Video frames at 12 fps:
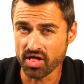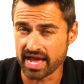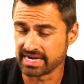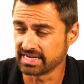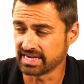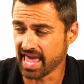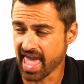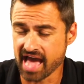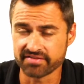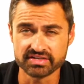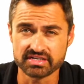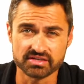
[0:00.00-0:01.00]
I didn't
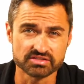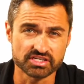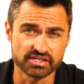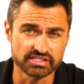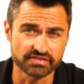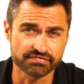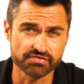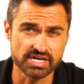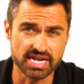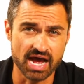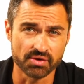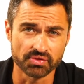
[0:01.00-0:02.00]
have it. It's a free
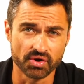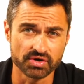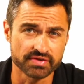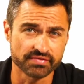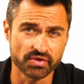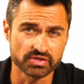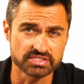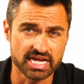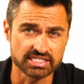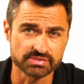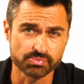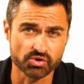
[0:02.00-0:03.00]
download, even though it's
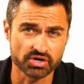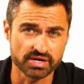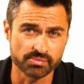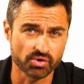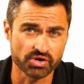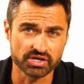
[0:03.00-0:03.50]
not supported anymore.